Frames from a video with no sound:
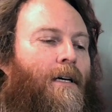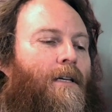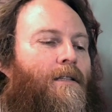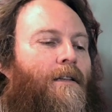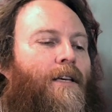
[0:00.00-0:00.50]

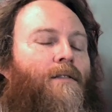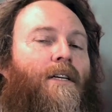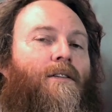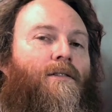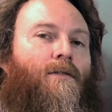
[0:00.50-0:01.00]
so that you
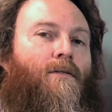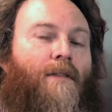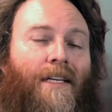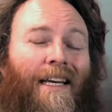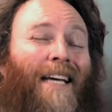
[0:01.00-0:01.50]
can tune
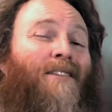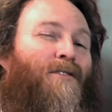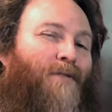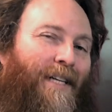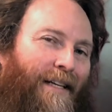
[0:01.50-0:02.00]
the next
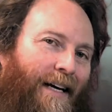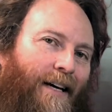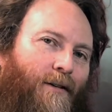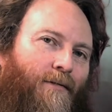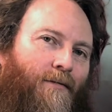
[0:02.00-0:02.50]
string
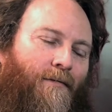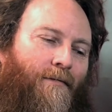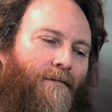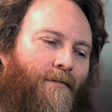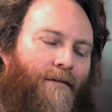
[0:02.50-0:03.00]
down
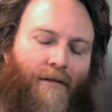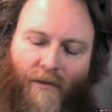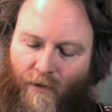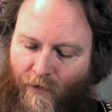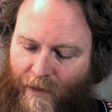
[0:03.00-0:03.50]

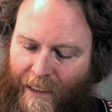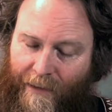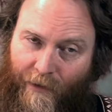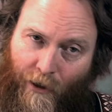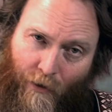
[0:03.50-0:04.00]
to
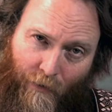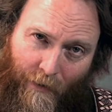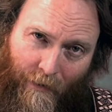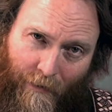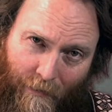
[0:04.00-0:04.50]
this
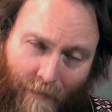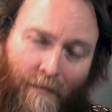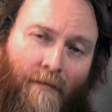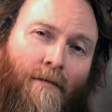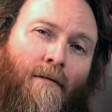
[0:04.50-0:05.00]
note,
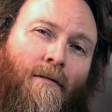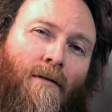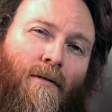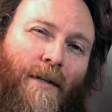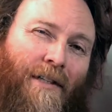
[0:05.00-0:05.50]

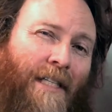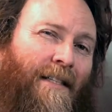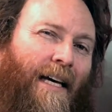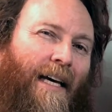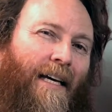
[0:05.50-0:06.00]
which is
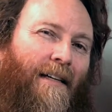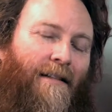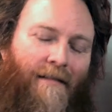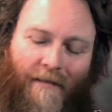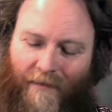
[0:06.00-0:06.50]
A,
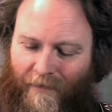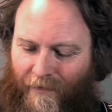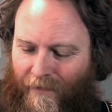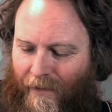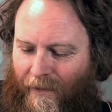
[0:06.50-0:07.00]

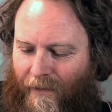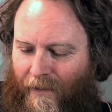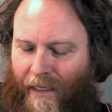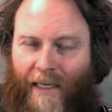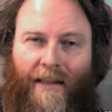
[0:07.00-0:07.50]

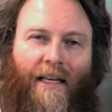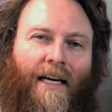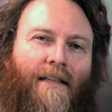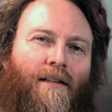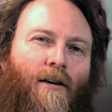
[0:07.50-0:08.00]
and the
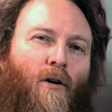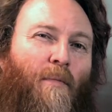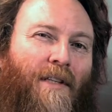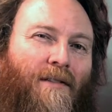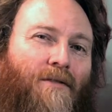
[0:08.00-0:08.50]
next
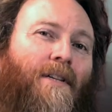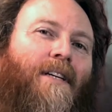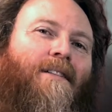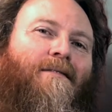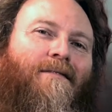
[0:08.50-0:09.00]
open
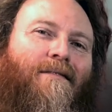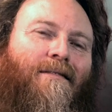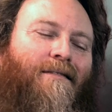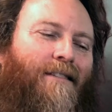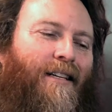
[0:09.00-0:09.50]
string
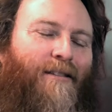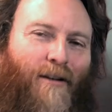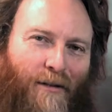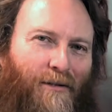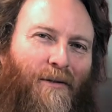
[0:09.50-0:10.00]
is
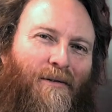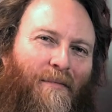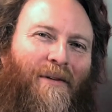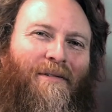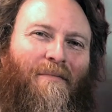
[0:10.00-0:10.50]
also
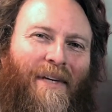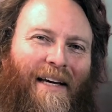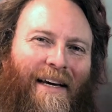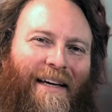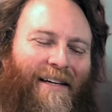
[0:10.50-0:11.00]
supposed to be
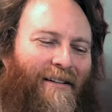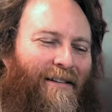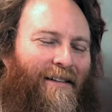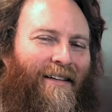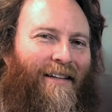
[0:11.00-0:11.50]

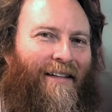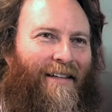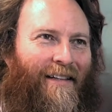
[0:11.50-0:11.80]
A.